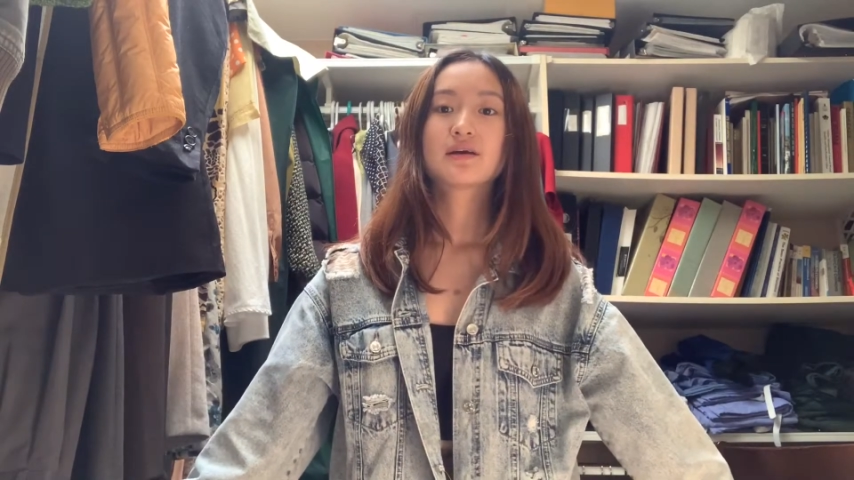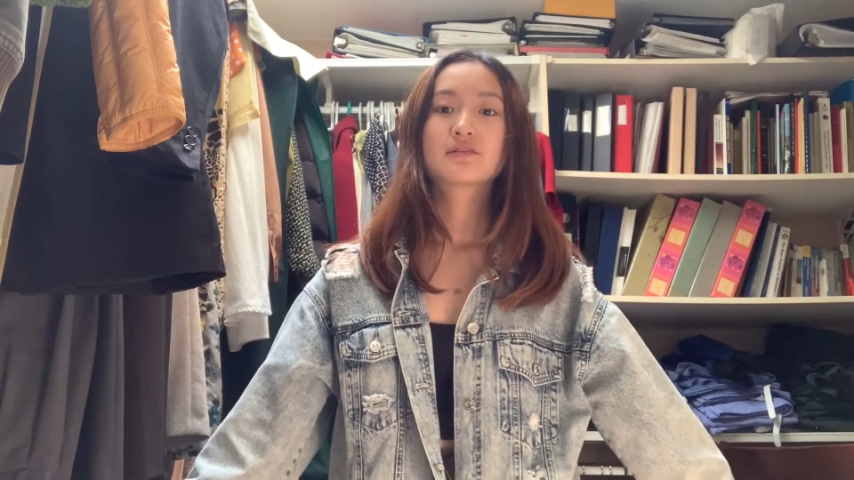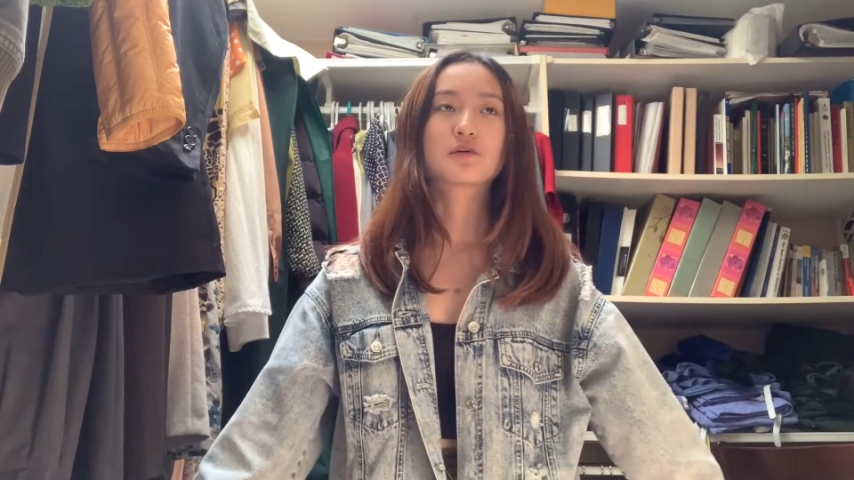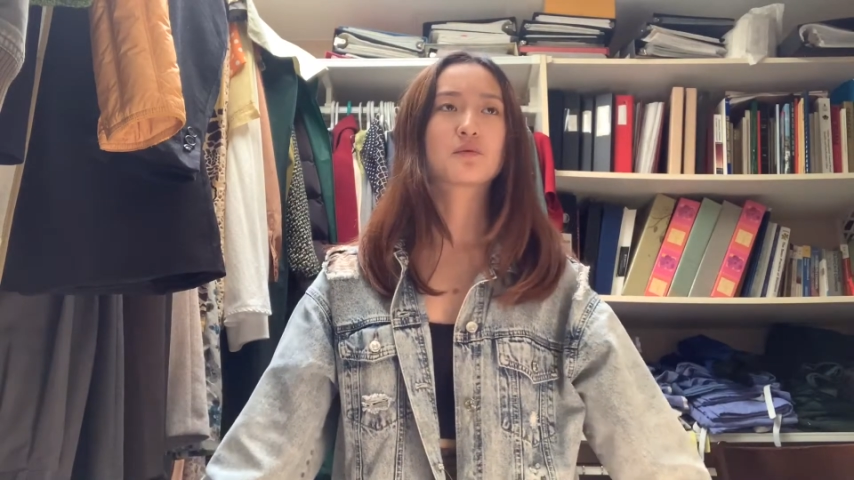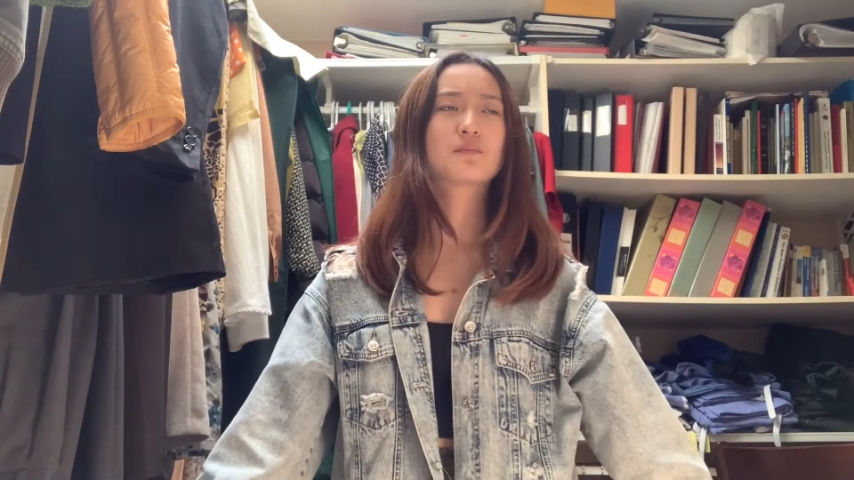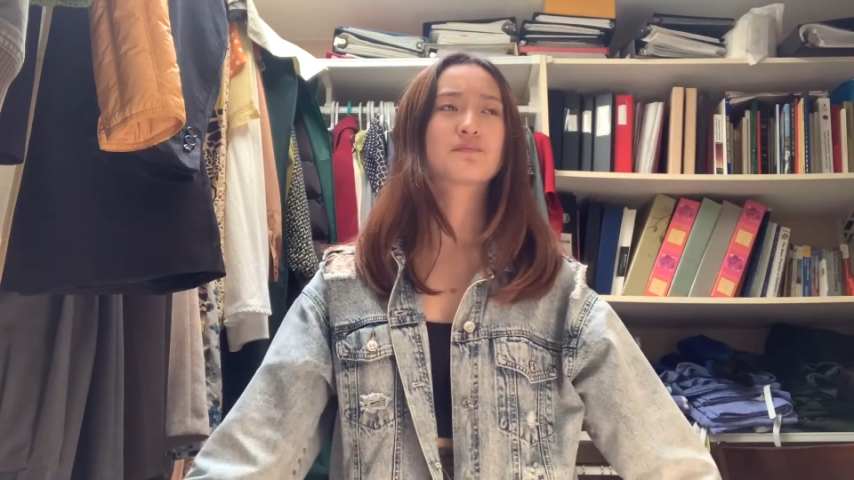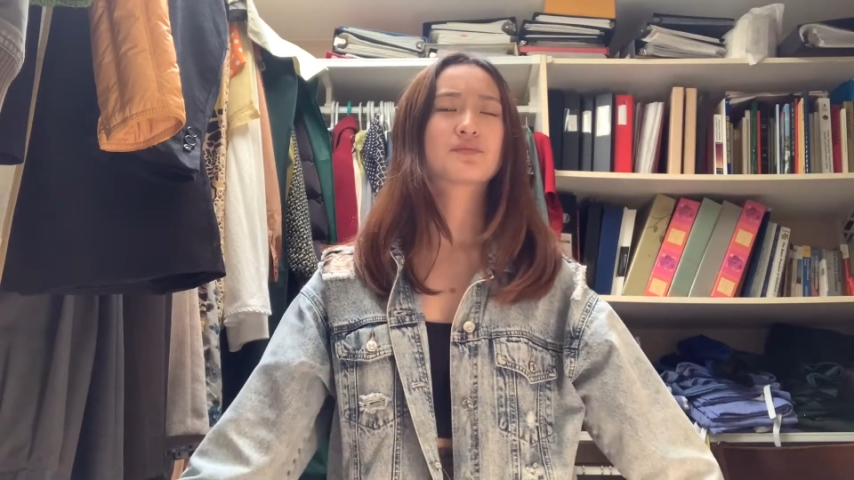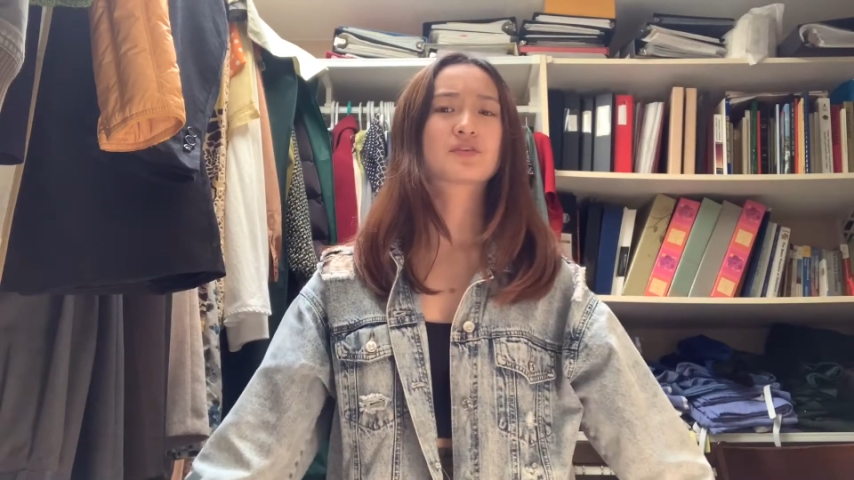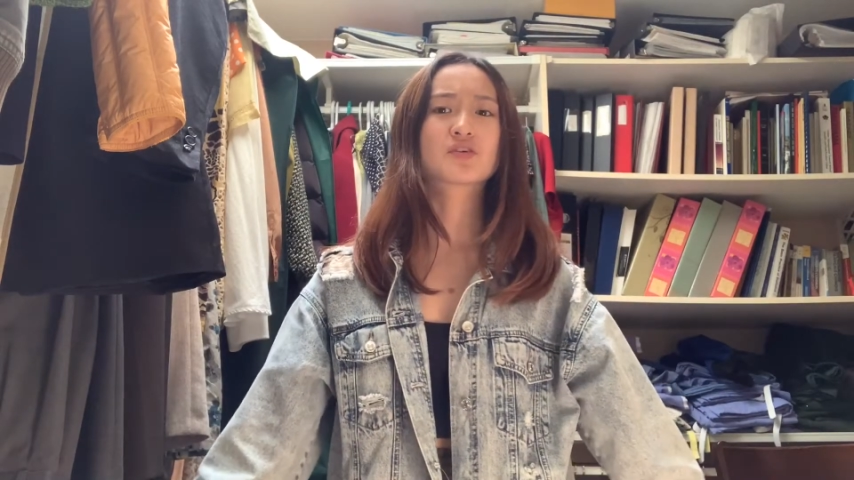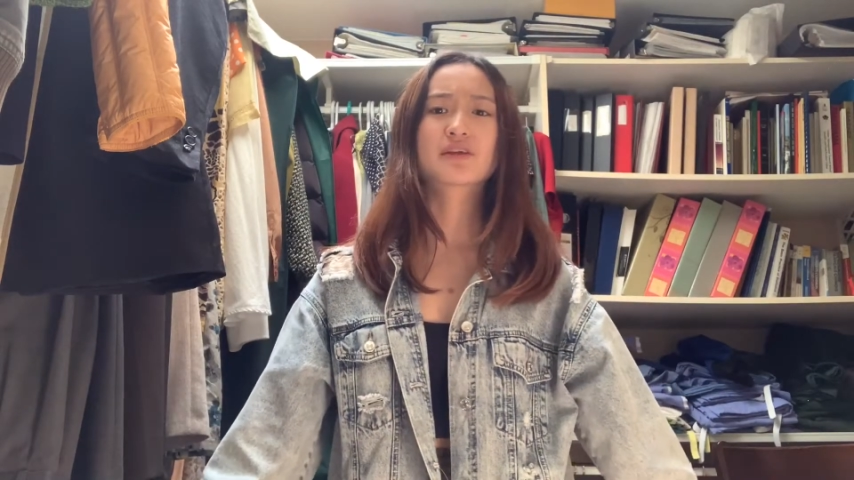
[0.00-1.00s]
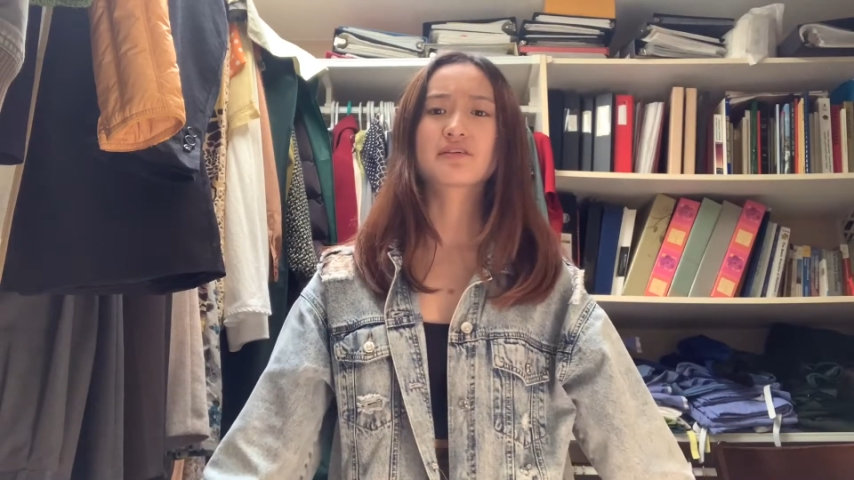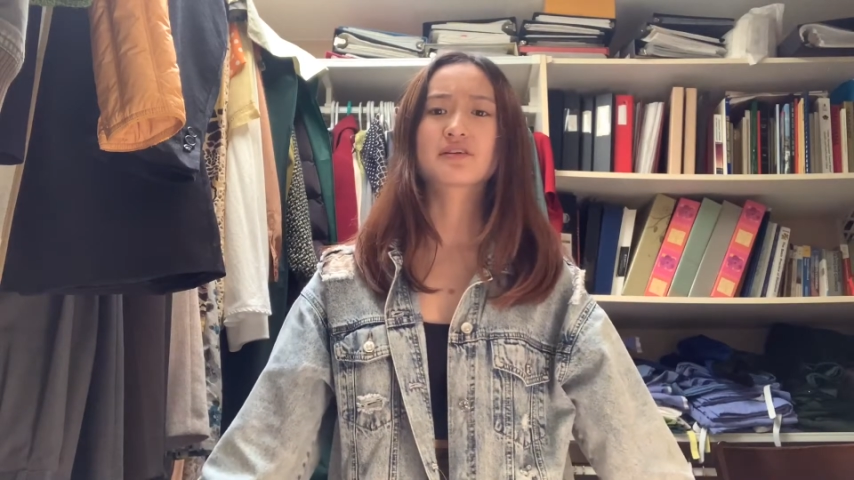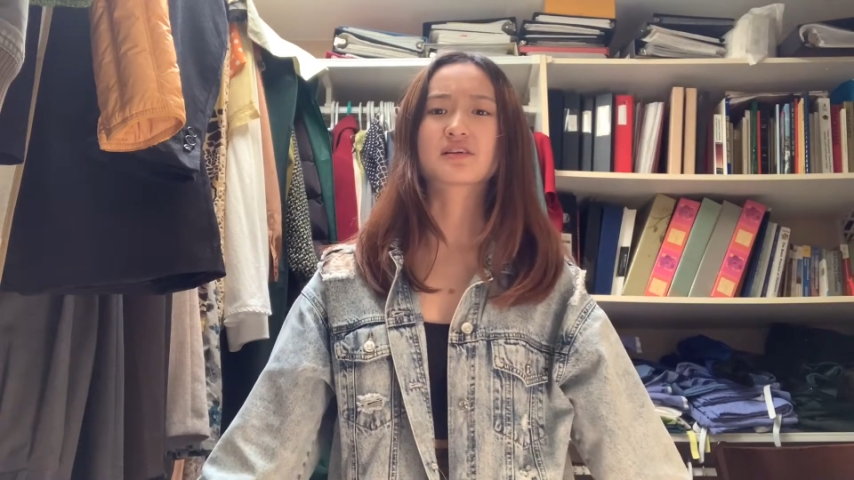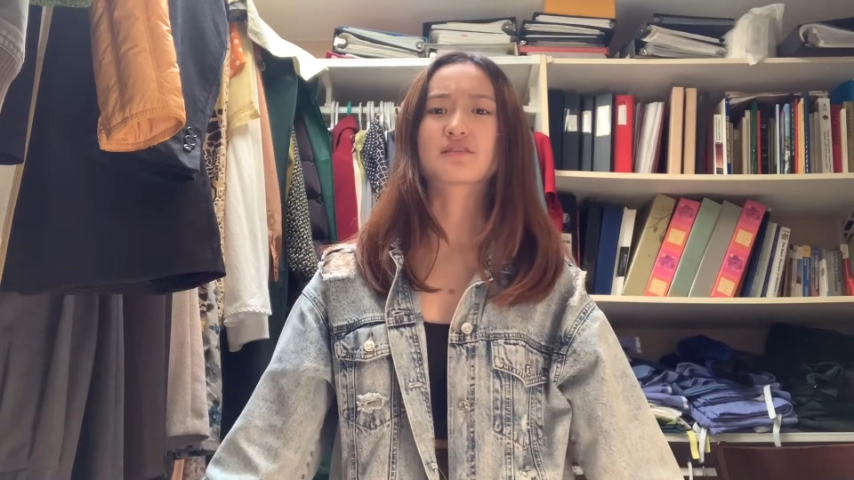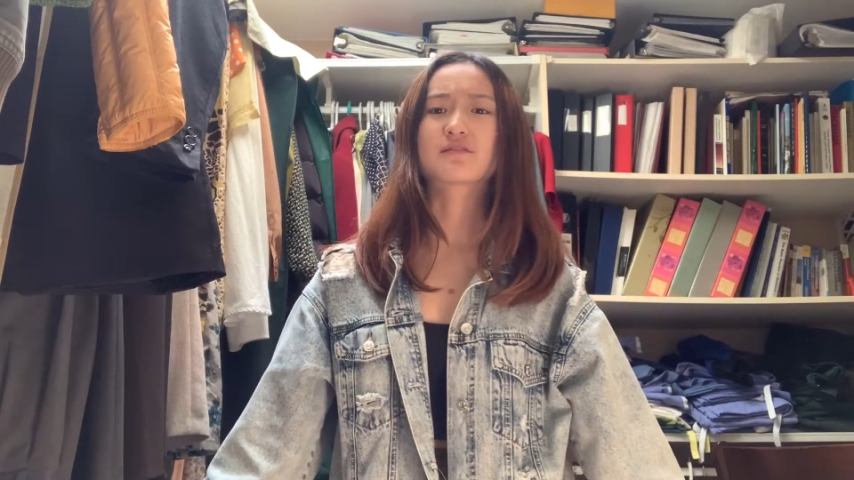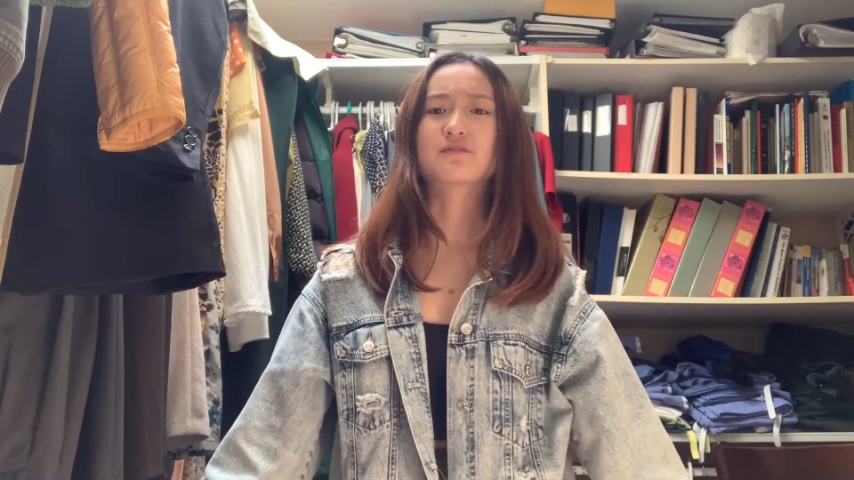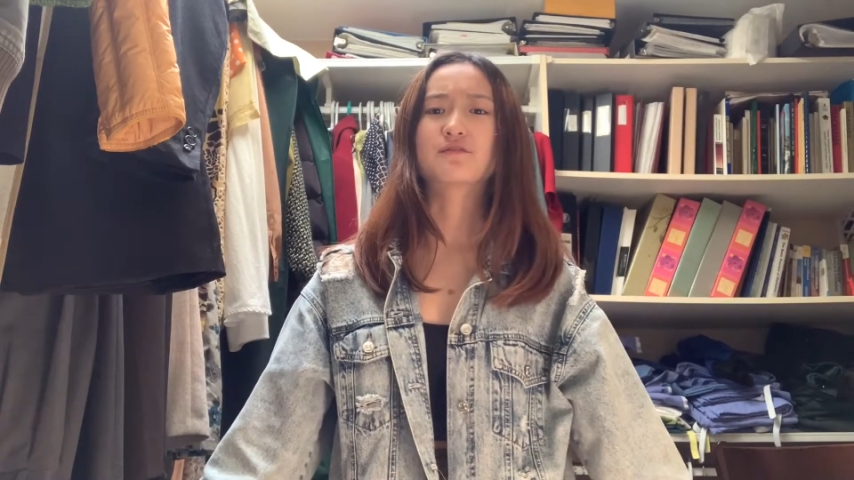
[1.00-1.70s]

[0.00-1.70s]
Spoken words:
So string theory just